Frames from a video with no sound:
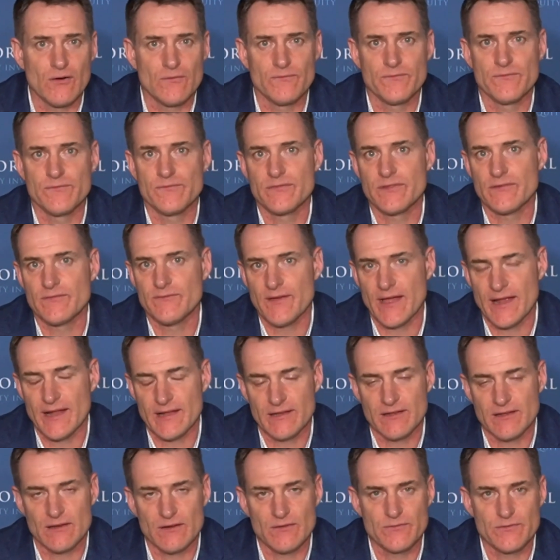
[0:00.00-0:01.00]
of the
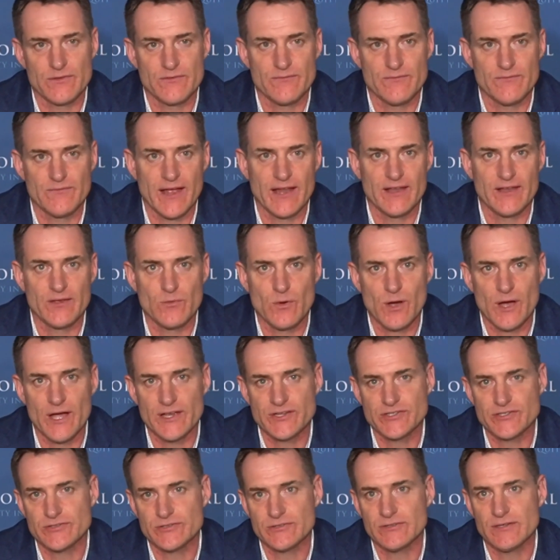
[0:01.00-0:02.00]

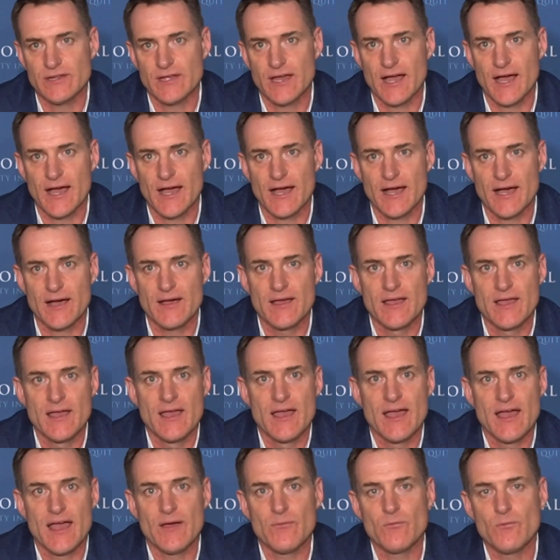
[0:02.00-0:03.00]
valuation,
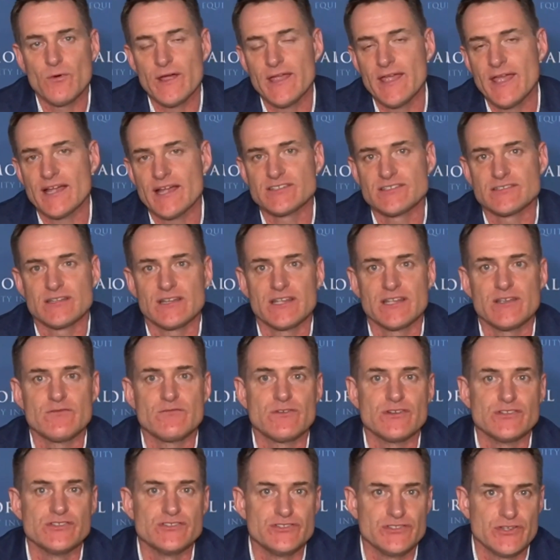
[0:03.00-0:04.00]
and we actually
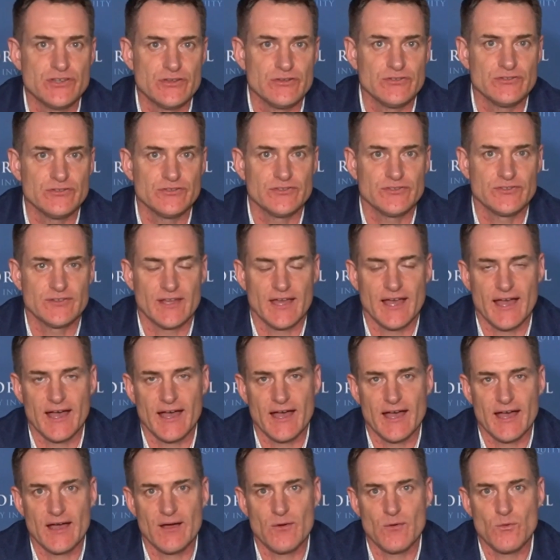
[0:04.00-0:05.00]
reduced
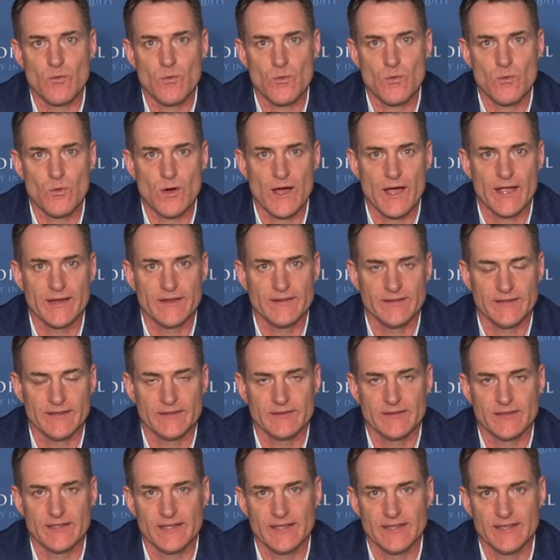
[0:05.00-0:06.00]

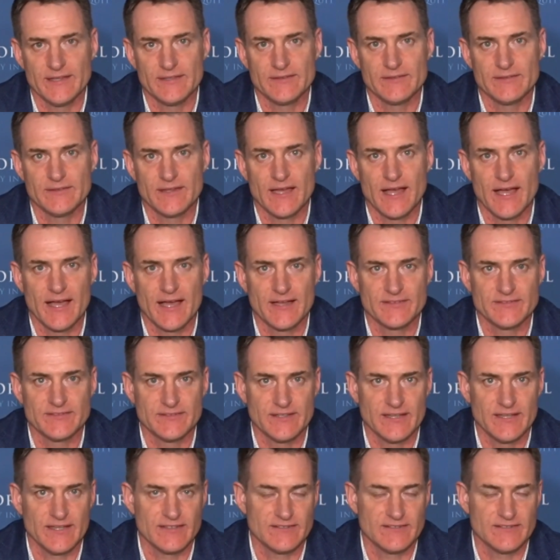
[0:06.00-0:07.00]
weighting in
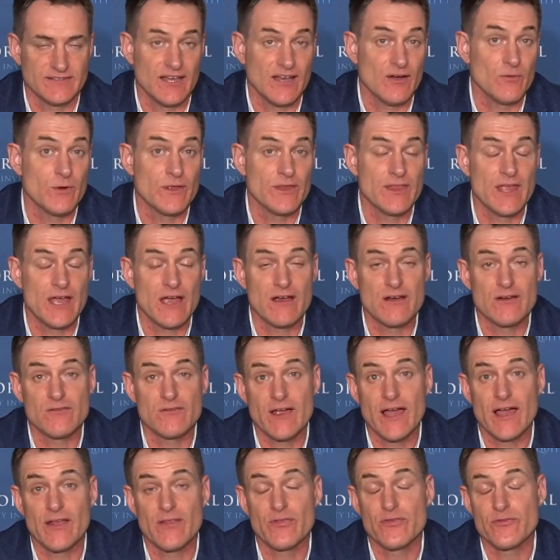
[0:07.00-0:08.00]
CSL when they were
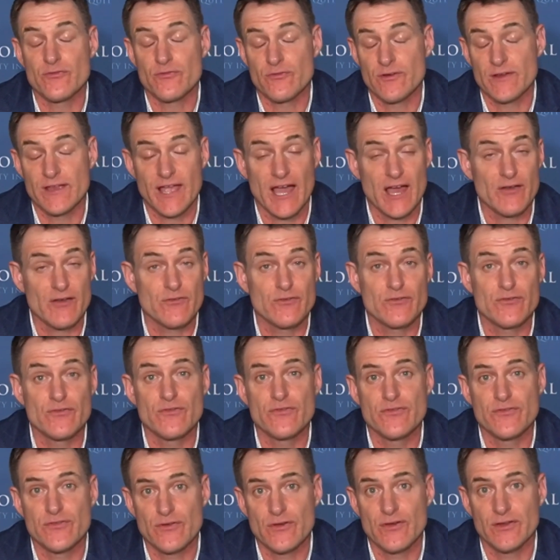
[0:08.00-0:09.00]
around
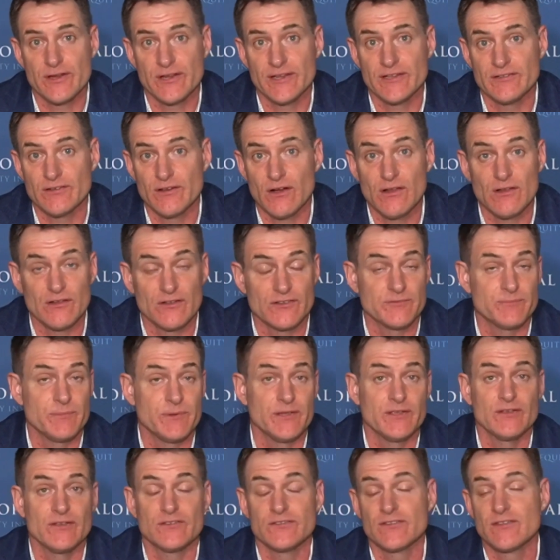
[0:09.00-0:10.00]
$330
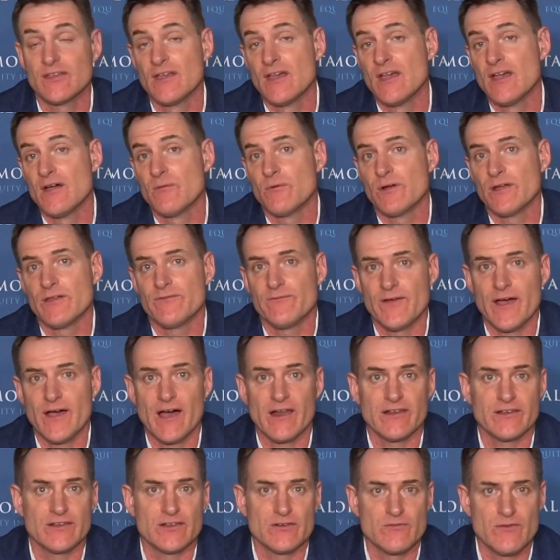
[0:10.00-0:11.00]
because we
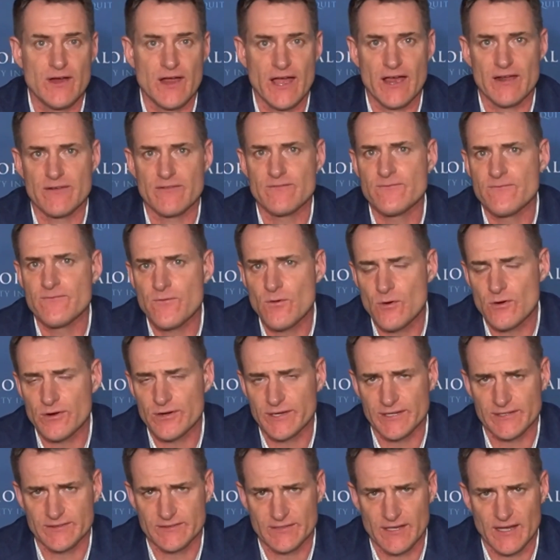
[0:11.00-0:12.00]
felt at around
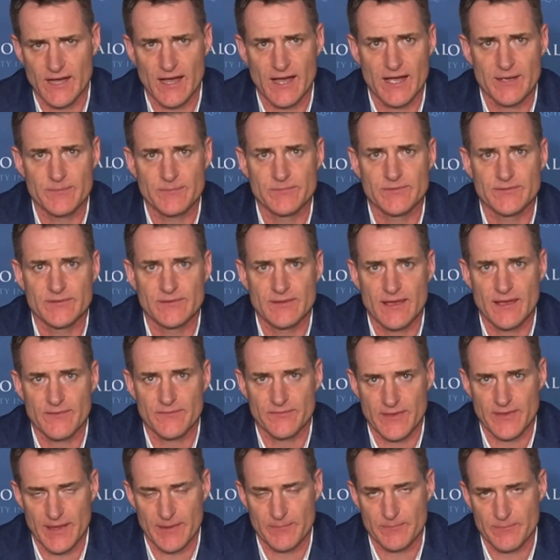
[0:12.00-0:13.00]
40 times
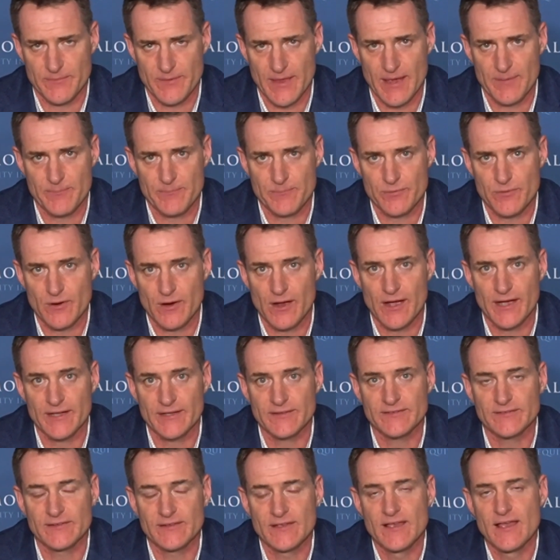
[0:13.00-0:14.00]
at that
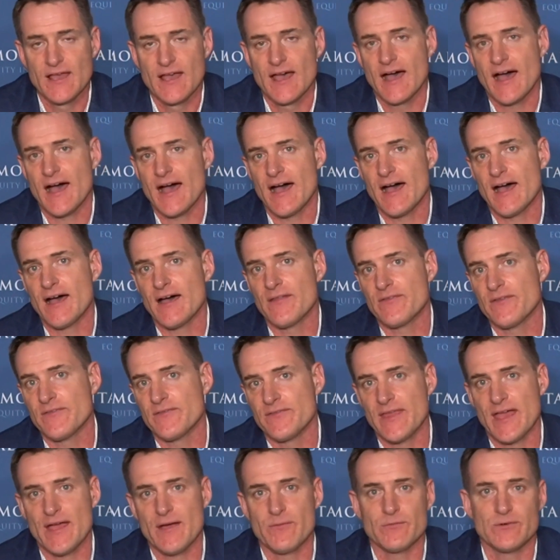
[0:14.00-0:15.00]
price
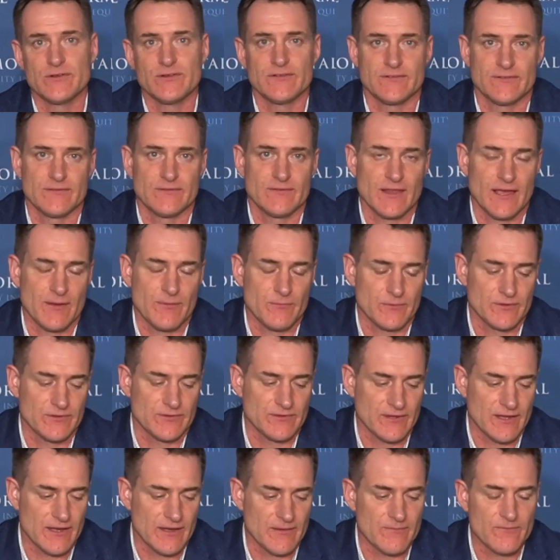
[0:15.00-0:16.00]
that
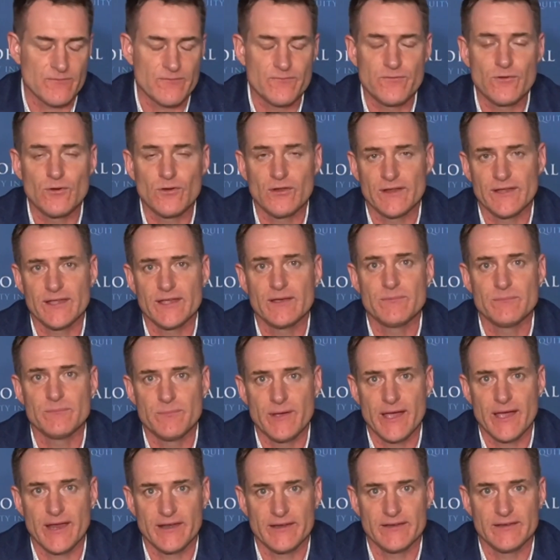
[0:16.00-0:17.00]
was fully
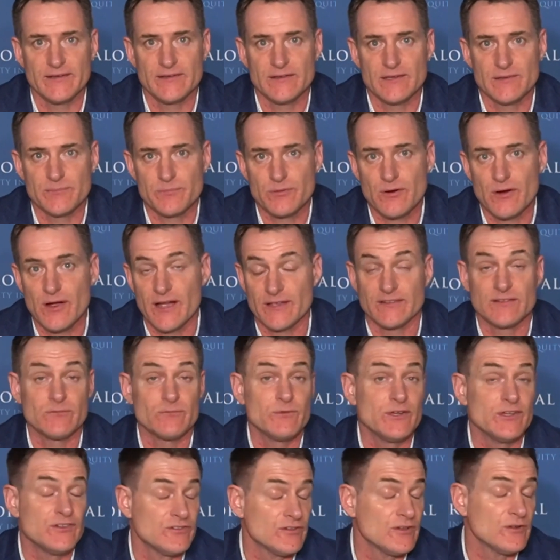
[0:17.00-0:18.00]
embedded in the price.
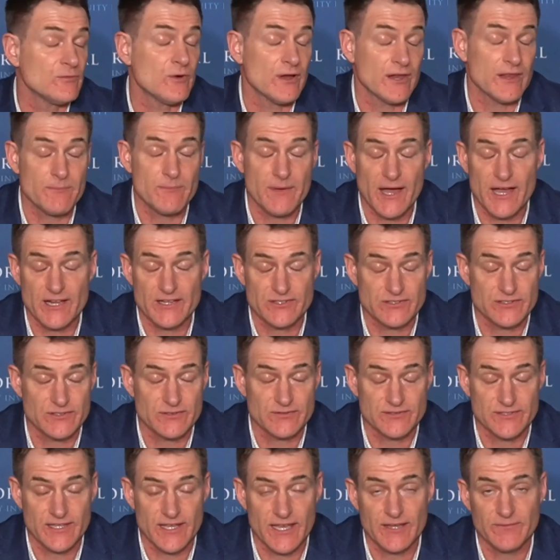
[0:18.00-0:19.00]
And we do want a margin
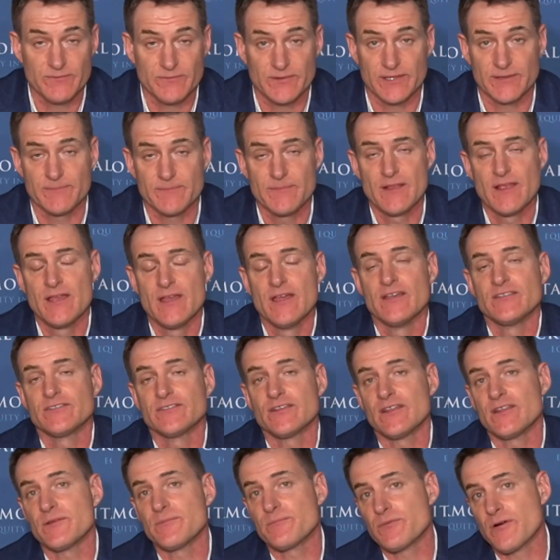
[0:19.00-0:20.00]
of safety.
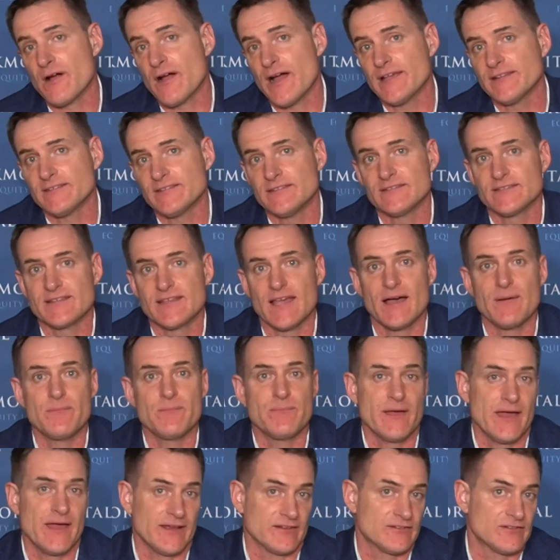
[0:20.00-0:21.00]
So the price has
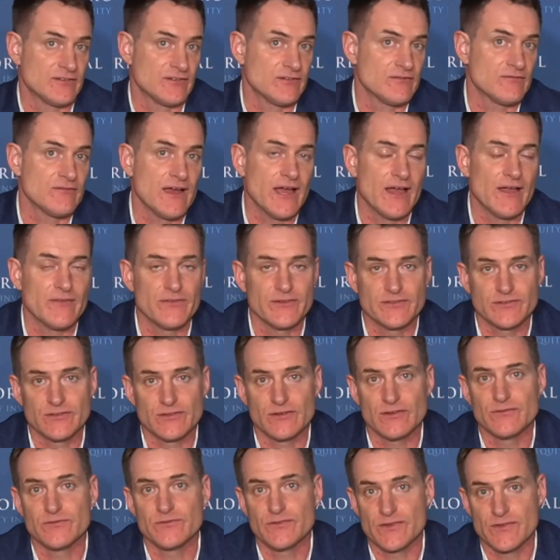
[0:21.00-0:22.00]
come back to around the
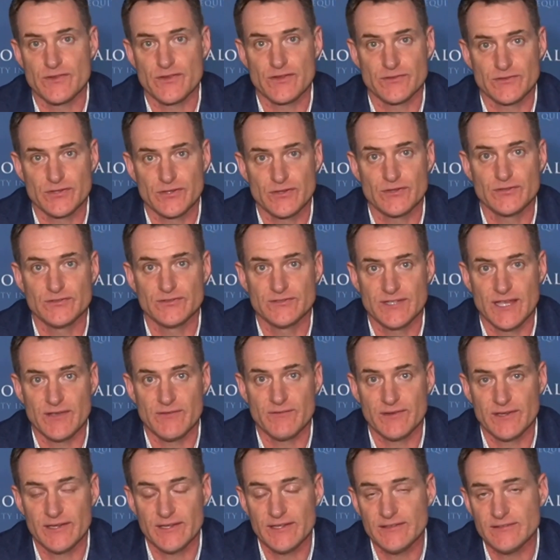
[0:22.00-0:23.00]
sort of the
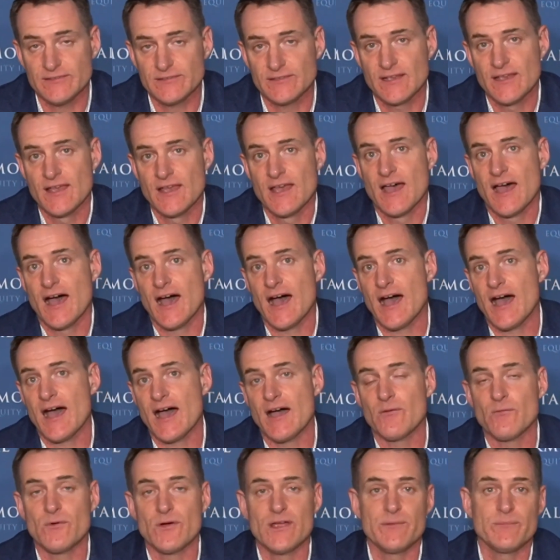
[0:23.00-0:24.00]
270s,
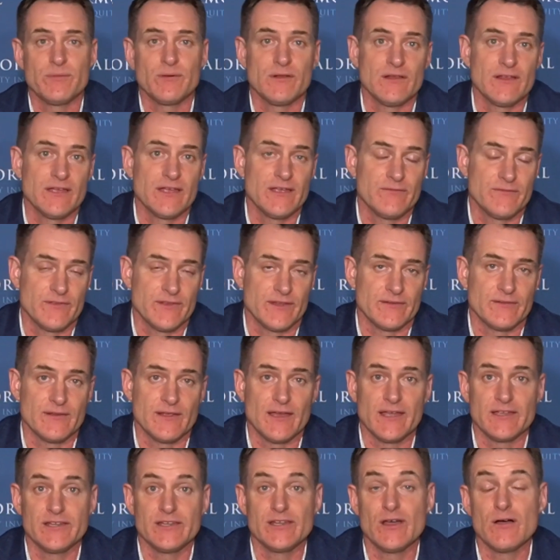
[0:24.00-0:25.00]
and we believe that
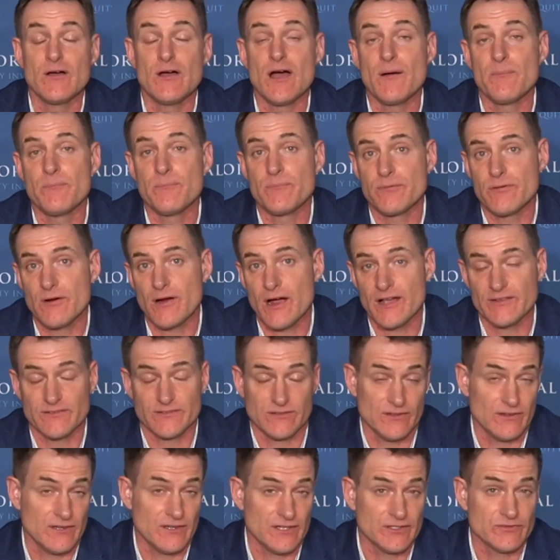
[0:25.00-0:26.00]
a
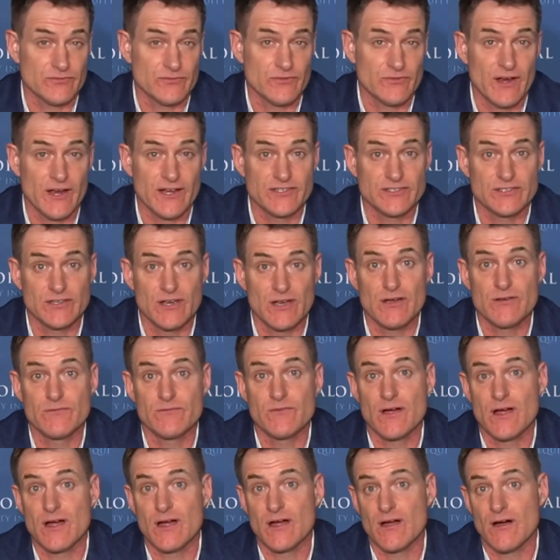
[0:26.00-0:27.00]
price earnings
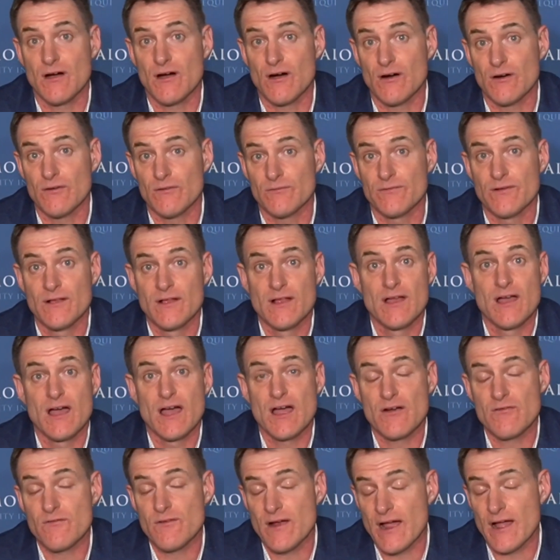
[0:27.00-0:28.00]
ratio of
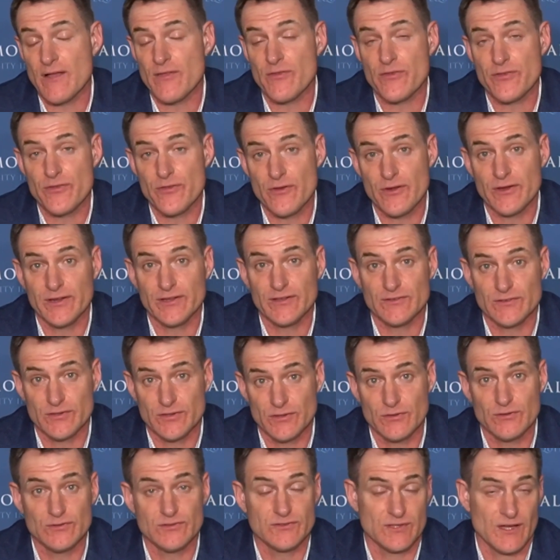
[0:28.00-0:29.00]
around
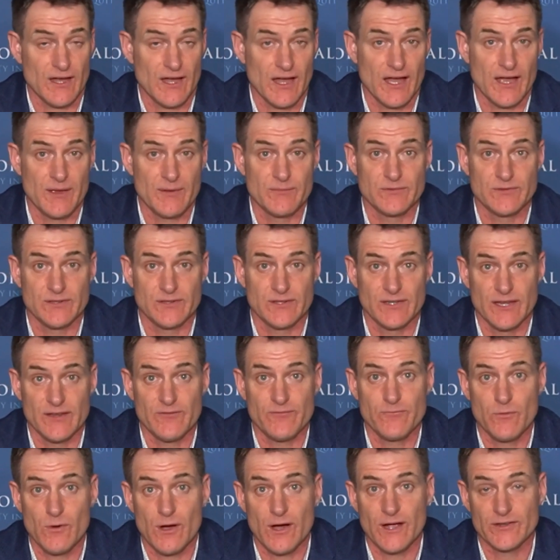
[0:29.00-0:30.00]
32 times in
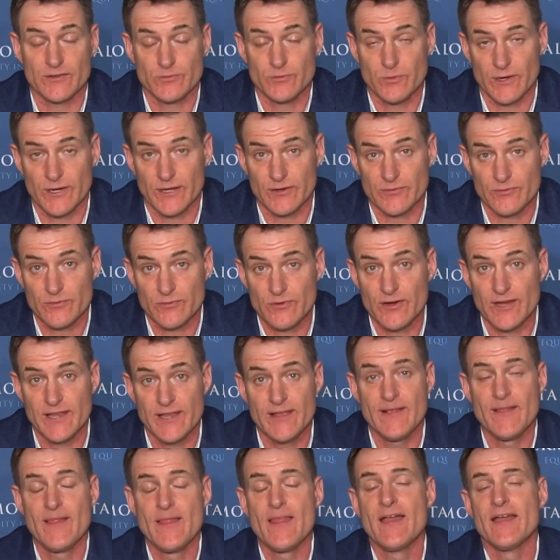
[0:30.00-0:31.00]

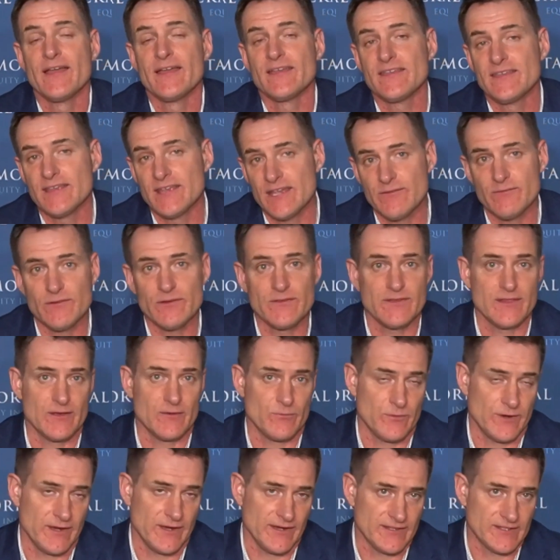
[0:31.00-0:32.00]
FY23. Given
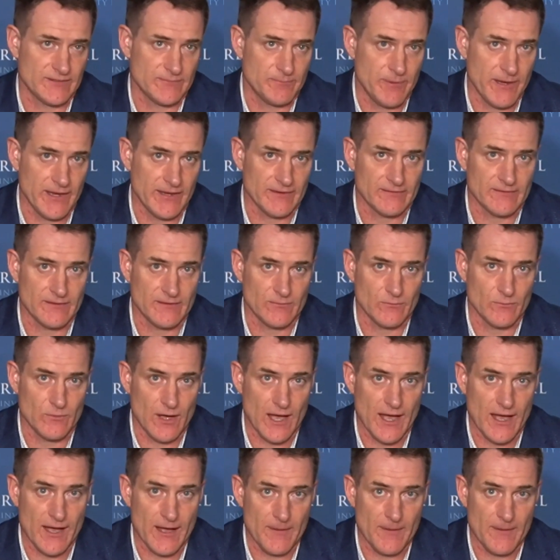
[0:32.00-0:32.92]
that we expect that